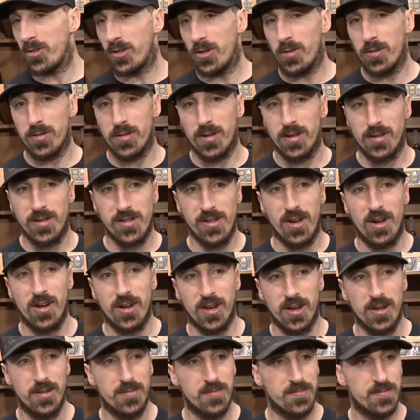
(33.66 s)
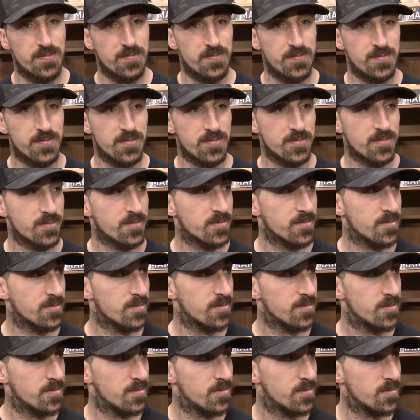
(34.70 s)
you don't. It's hockey. Brad, you
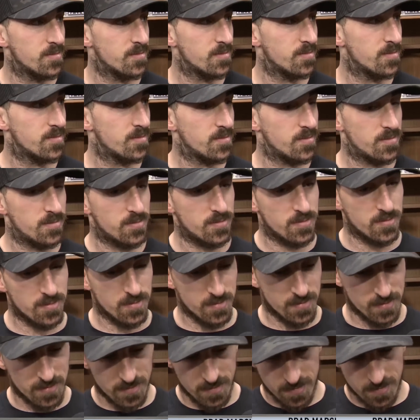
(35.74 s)
faced a very uh, raucous